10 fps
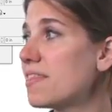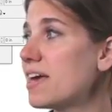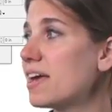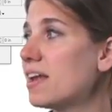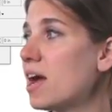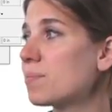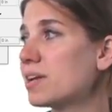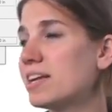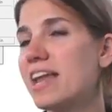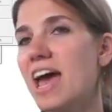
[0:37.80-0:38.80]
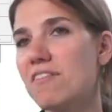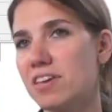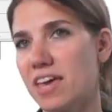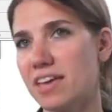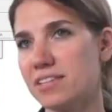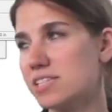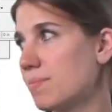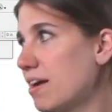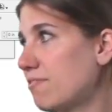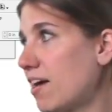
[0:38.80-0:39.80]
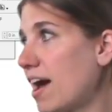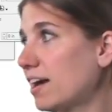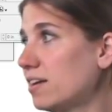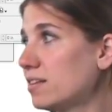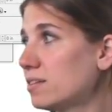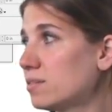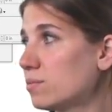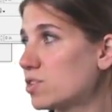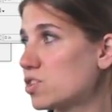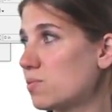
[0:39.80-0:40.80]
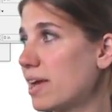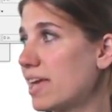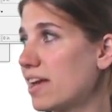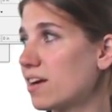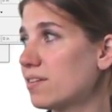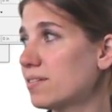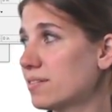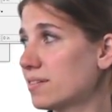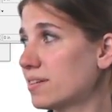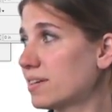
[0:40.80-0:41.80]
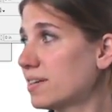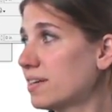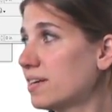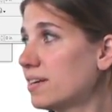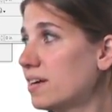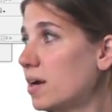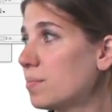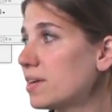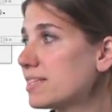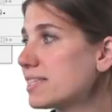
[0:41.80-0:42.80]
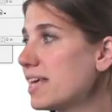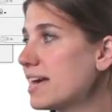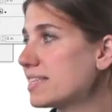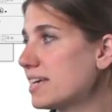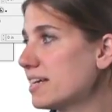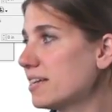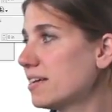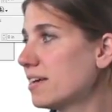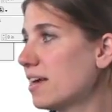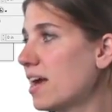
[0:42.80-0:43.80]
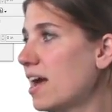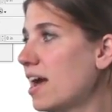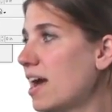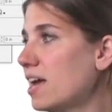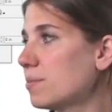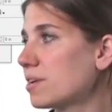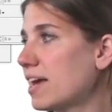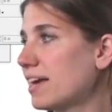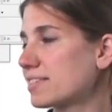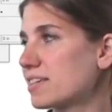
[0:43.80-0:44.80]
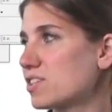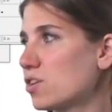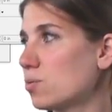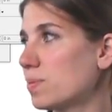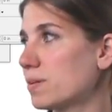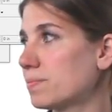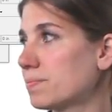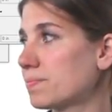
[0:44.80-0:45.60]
Then I'm going to navigate to my file, which is right here. I'm going to select it, and I'm going to ask it to open.